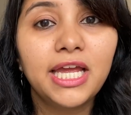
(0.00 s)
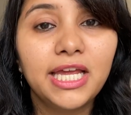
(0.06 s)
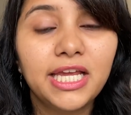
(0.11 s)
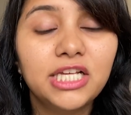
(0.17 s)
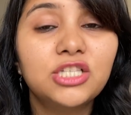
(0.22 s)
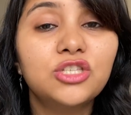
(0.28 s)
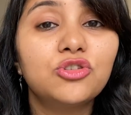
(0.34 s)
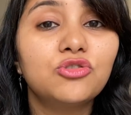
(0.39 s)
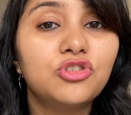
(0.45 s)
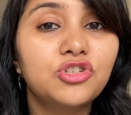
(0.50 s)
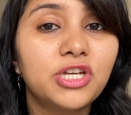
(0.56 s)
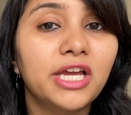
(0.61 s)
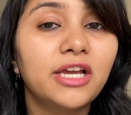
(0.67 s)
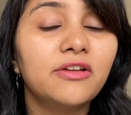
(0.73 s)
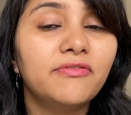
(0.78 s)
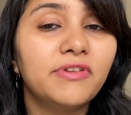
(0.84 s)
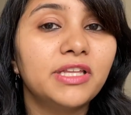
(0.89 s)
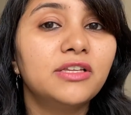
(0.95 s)
is to
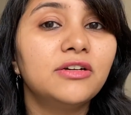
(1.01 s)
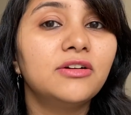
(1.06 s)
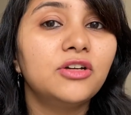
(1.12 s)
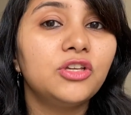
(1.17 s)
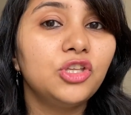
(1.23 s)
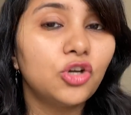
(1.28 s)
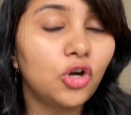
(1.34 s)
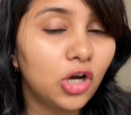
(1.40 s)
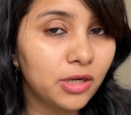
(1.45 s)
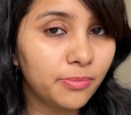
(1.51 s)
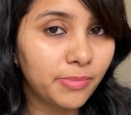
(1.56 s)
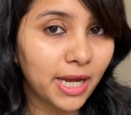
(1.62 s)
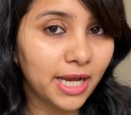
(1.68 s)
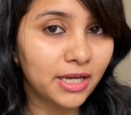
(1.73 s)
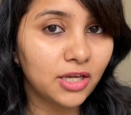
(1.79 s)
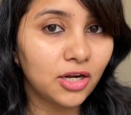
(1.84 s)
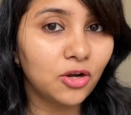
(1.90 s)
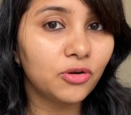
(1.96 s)
check whether your
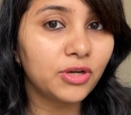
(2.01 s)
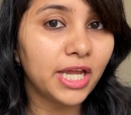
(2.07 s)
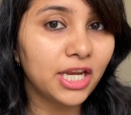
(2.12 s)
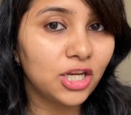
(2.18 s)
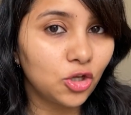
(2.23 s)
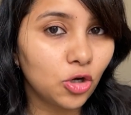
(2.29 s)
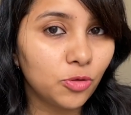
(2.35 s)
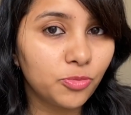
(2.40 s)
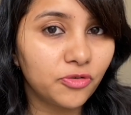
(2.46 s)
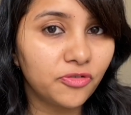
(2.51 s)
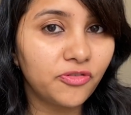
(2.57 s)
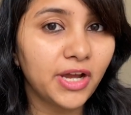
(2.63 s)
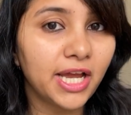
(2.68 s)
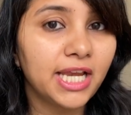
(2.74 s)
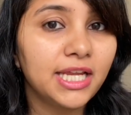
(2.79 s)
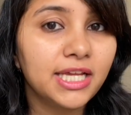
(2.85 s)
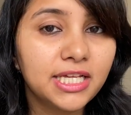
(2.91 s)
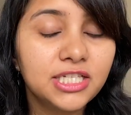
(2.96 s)
background and your profile